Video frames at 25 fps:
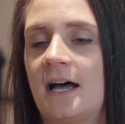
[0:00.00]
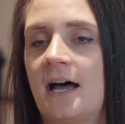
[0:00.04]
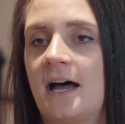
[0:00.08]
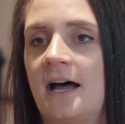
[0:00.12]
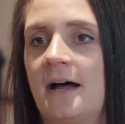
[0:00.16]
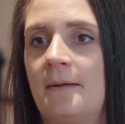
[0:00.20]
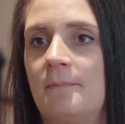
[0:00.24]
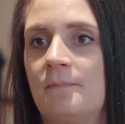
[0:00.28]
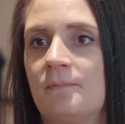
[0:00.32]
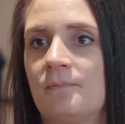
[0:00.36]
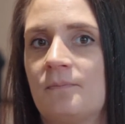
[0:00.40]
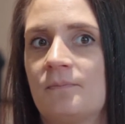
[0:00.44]

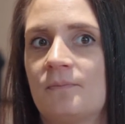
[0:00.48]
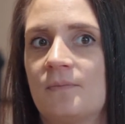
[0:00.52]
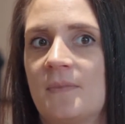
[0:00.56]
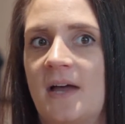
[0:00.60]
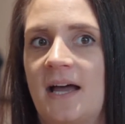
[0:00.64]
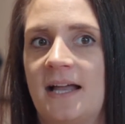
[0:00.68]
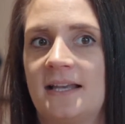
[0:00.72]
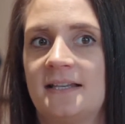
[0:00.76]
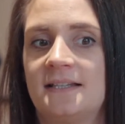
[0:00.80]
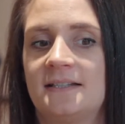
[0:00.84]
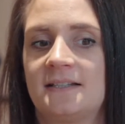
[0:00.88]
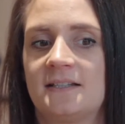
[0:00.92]

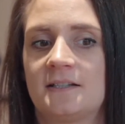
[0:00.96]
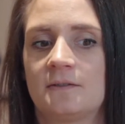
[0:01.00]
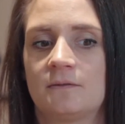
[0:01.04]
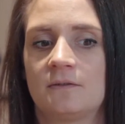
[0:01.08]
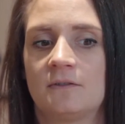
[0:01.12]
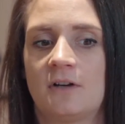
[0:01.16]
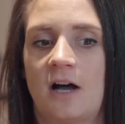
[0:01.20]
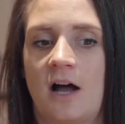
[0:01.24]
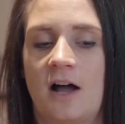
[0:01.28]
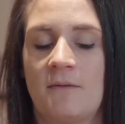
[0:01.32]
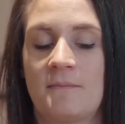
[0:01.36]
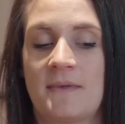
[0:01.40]
And
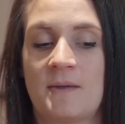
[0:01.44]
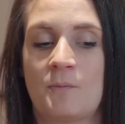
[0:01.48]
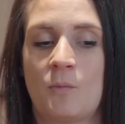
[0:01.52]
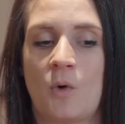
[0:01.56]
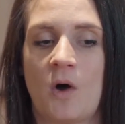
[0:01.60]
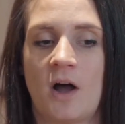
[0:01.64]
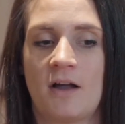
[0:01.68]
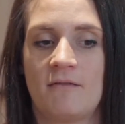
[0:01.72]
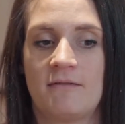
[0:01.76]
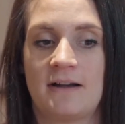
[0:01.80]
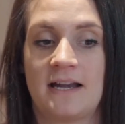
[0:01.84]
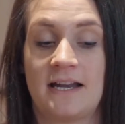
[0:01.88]
I mean, what
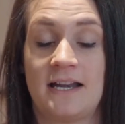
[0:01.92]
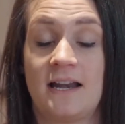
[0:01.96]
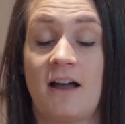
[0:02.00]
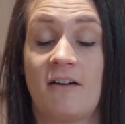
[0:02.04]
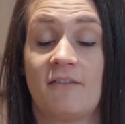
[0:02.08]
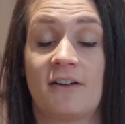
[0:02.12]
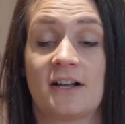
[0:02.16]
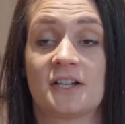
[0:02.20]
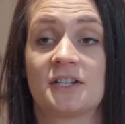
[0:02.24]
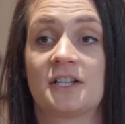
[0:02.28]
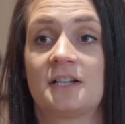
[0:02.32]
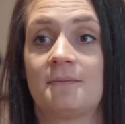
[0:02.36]
I really
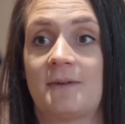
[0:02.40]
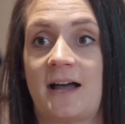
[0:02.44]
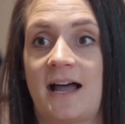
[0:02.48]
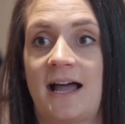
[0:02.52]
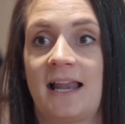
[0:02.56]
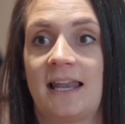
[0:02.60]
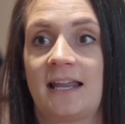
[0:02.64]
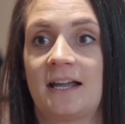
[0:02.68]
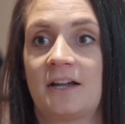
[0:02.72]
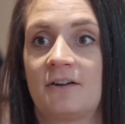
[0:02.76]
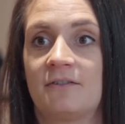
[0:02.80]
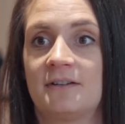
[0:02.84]
love actually about
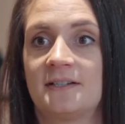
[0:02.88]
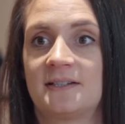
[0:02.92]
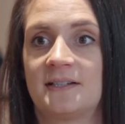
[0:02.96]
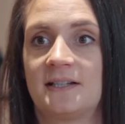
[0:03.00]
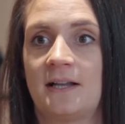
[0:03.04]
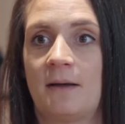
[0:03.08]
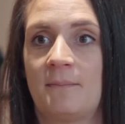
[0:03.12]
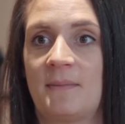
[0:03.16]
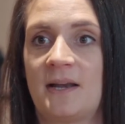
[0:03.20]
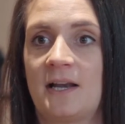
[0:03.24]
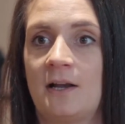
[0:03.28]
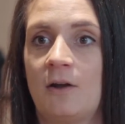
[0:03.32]
Allica is that,
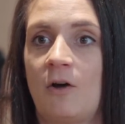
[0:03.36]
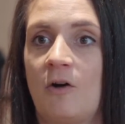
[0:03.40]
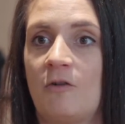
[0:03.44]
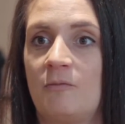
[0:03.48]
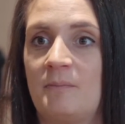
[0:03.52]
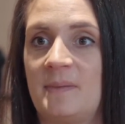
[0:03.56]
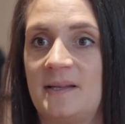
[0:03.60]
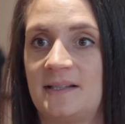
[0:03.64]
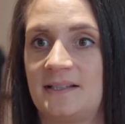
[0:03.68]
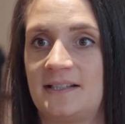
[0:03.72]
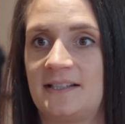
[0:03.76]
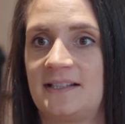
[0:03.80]
I mean, a lot of
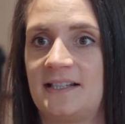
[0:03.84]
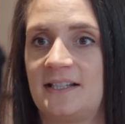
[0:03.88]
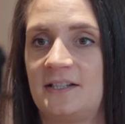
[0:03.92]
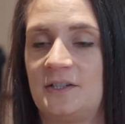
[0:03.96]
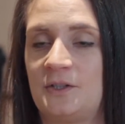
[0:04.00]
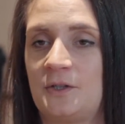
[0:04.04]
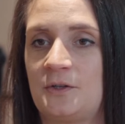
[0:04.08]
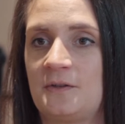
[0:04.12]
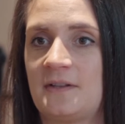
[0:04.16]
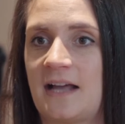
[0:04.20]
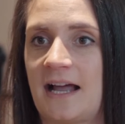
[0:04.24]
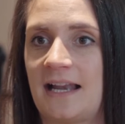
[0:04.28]
businesses
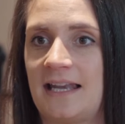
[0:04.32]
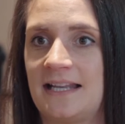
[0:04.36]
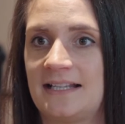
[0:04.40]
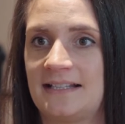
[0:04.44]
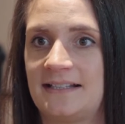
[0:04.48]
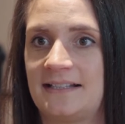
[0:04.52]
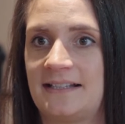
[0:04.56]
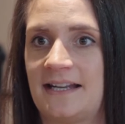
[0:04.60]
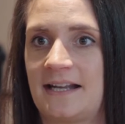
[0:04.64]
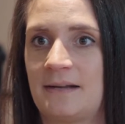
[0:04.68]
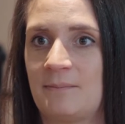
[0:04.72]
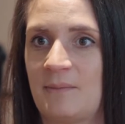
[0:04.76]
do that
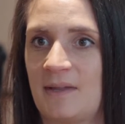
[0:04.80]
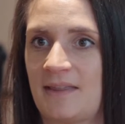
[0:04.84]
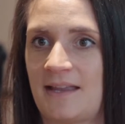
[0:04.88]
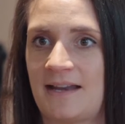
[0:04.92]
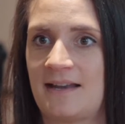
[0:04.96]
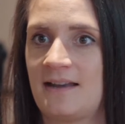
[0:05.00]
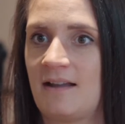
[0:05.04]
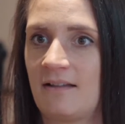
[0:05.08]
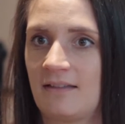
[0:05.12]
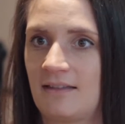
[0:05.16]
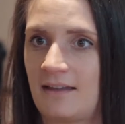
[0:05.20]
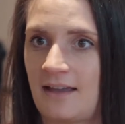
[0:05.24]
listening, but
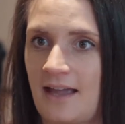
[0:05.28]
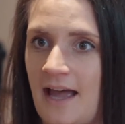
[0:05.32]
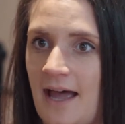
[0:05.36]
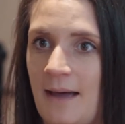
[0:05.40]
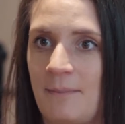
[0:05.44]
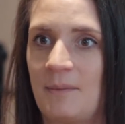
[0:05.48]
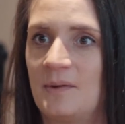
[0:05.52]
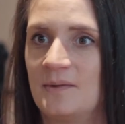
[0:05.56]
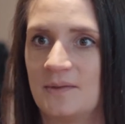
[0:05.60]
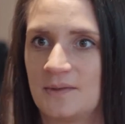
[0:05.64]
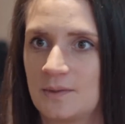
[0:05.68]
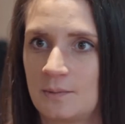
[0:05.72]
then nothing
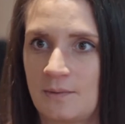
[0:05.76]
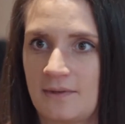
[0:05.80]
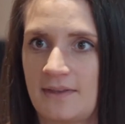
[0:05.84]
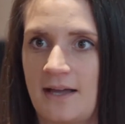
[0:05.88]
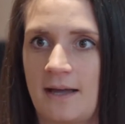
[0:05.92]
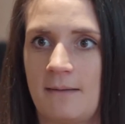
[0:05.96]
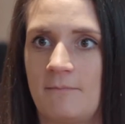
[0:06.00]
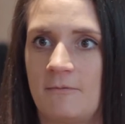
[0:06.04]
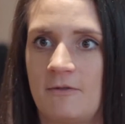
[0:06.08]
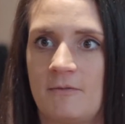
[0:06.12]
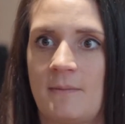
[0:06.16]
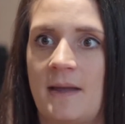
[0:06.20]
happens with that
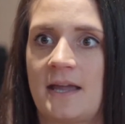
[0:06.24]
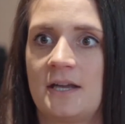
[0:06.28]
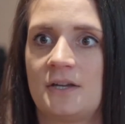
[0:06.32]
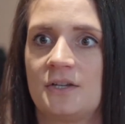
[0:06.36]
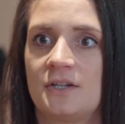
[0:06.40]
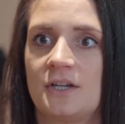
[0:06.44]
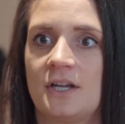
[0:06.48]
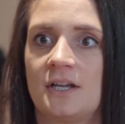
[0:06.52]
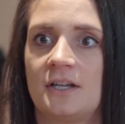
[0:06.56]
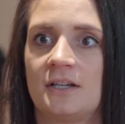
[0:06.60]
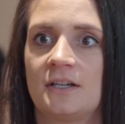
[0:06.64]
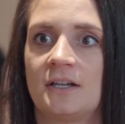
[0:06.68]

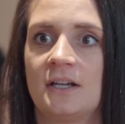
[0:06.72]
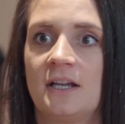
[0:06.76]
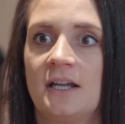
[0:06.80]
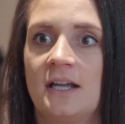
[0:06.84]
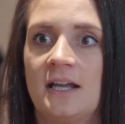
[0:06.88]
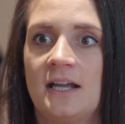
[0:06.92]
information.